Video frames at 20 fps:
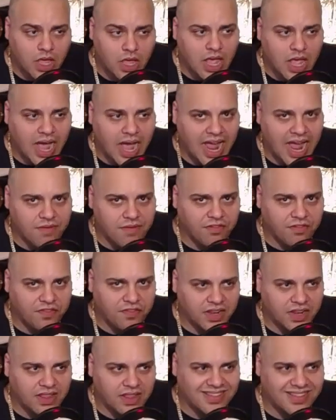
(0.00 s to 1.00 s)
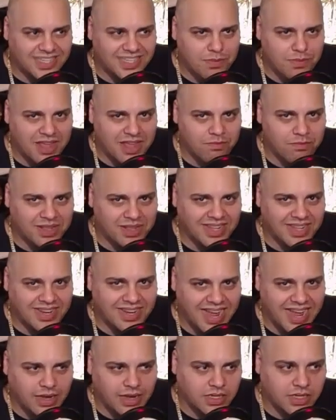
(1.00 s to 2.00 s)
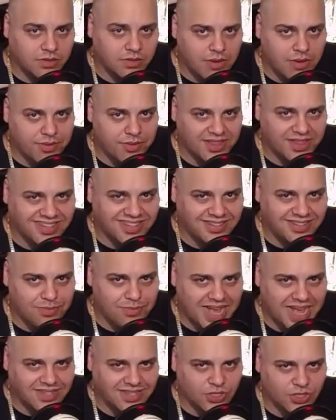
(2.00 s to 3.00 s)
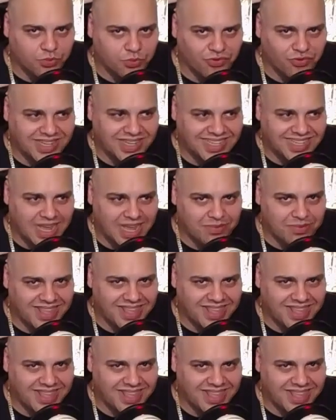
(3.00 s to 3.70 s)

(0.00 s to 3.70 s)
I have a feeling this may have been the night, because remember, these matches are pre-taped,